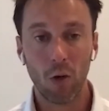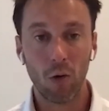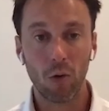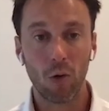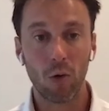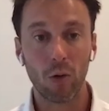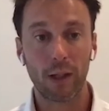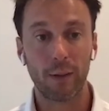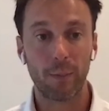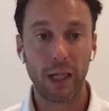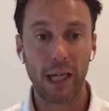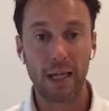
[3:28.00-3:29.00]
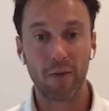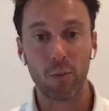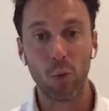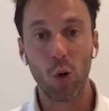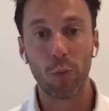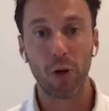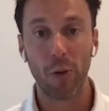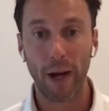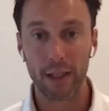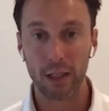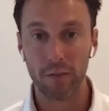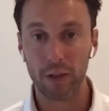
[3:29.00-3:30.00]
or, or be even more
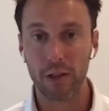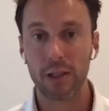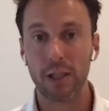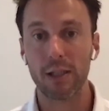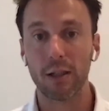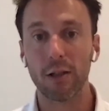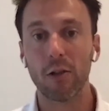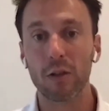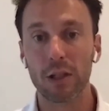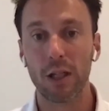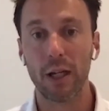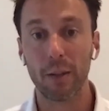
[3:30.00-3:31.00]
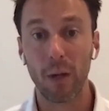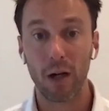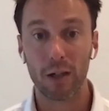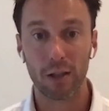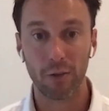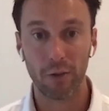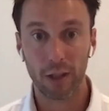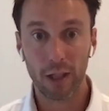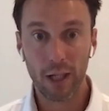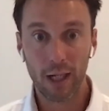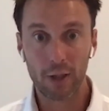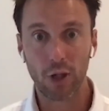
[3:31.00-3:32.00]
proactive in sitting alongside a marketer and
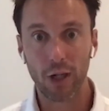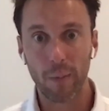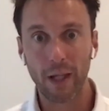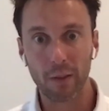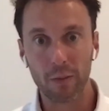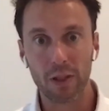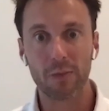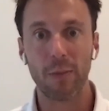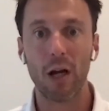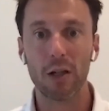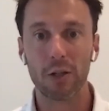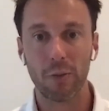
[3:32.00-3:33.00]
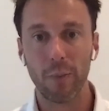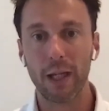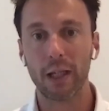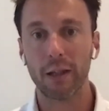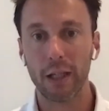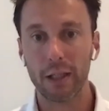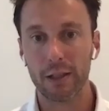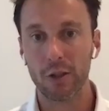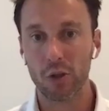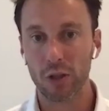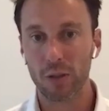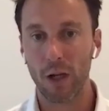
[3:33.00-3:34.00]
in trying to make them smarter and making their
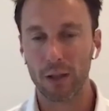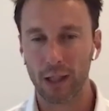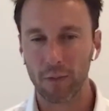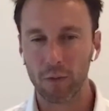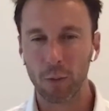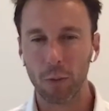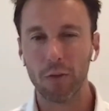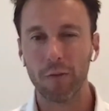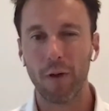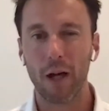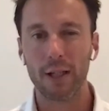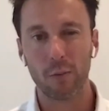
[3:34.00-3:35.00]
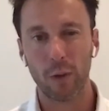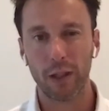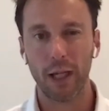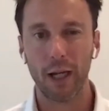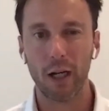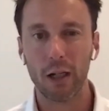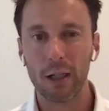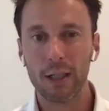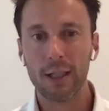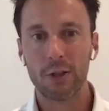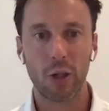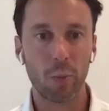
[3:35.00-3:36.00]
decisions smarter, giving them advice when they are
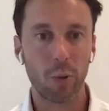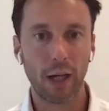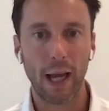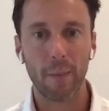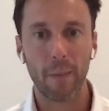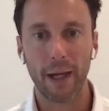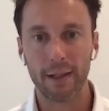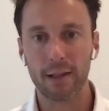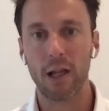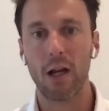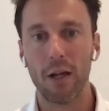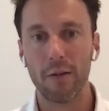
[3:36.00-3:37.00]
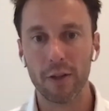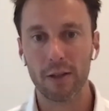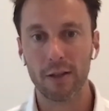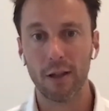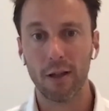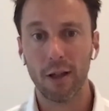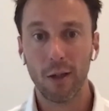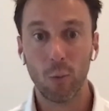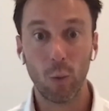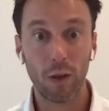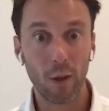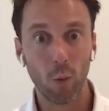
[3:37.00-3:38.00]
trying to put campaigns live as to
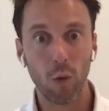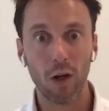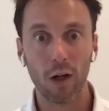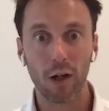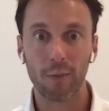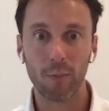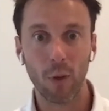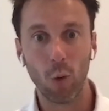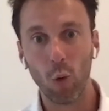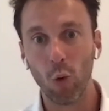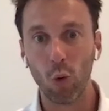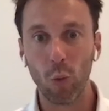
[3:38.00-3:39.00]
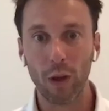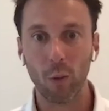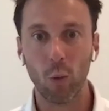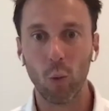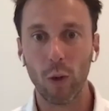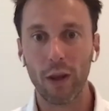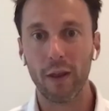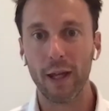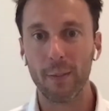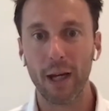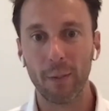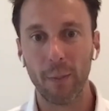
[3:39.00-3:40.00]
whether they'll work or, or, whether, or whether,
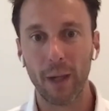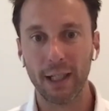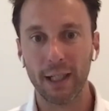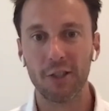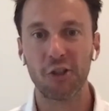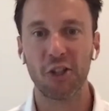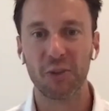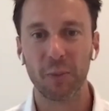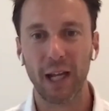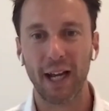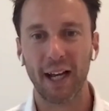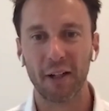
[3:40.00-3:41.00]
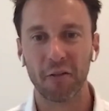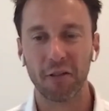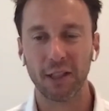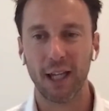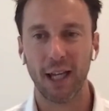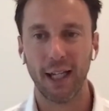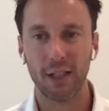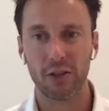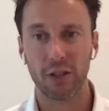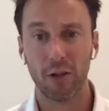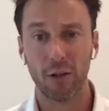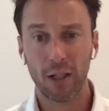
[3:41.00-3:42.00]
they may, may, need adjustment out, out of the gate.
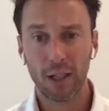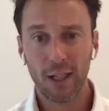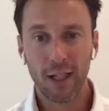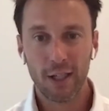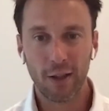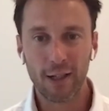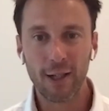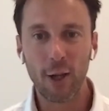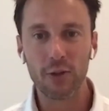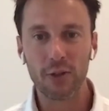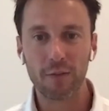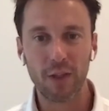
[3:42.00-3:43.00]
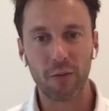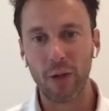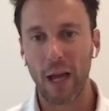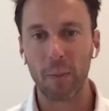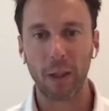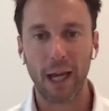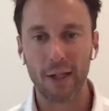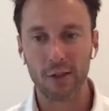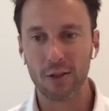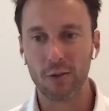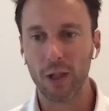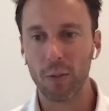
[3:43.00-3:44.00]
So, you know, lots of different
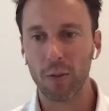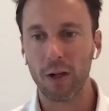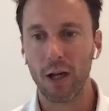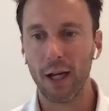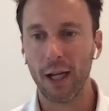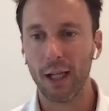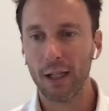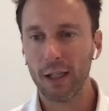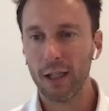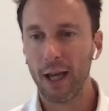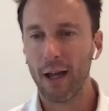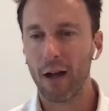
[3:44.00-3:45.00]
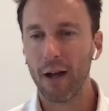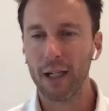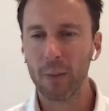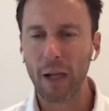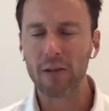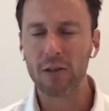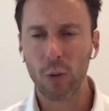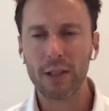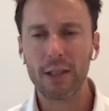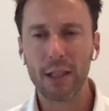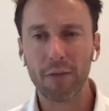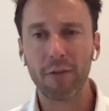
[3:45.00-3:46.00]
applications. We apply AI in about
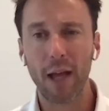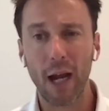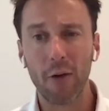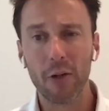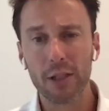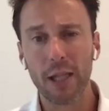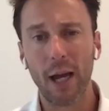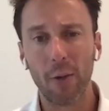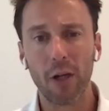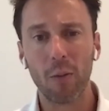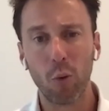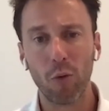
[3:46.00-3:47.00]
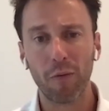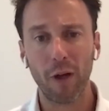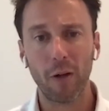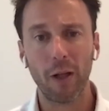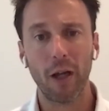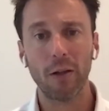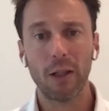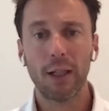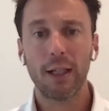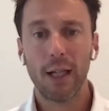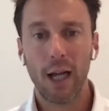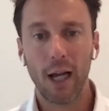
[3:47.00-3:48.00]
20 different areas now in our portfolio
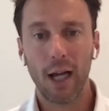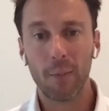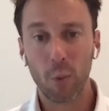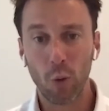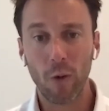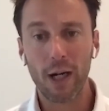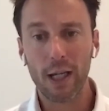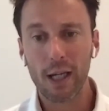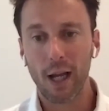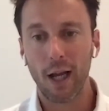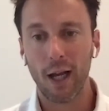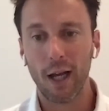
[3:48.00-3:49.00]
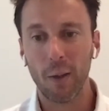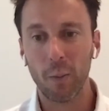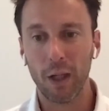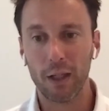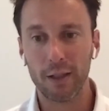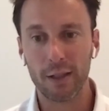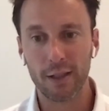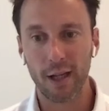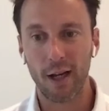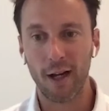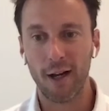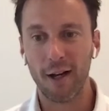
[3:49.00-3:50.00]
um, already, um, and
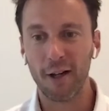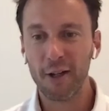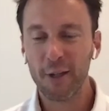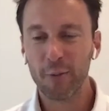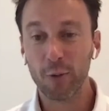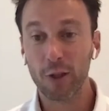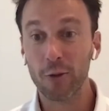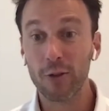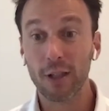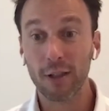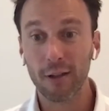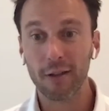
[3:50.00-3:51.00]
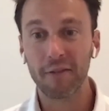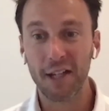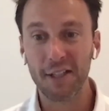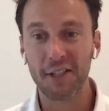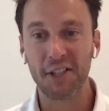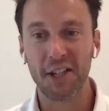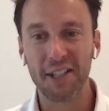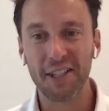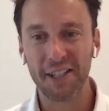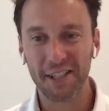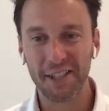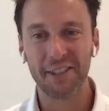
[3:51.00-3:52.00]
are recruiting a lot of data
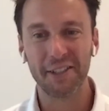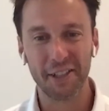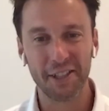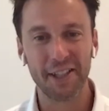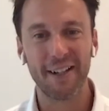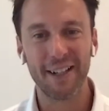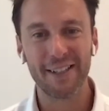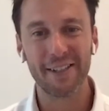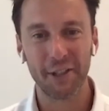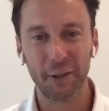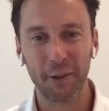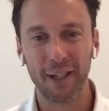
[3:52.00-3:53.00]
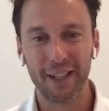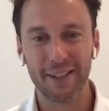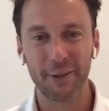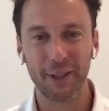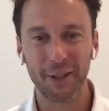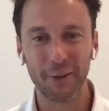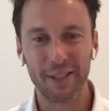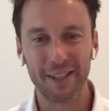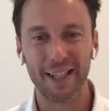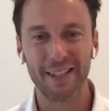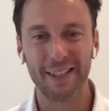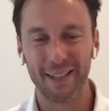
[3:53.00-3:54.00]
scientists and designers to uh, to increase
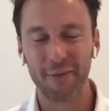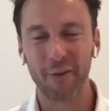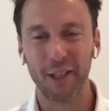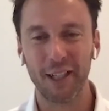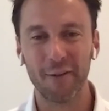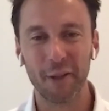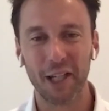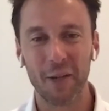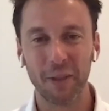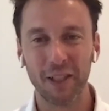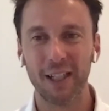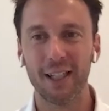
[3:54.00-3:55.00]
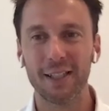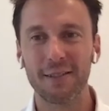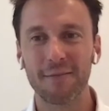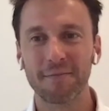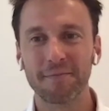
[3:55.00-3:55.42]
that significantly over the coming years.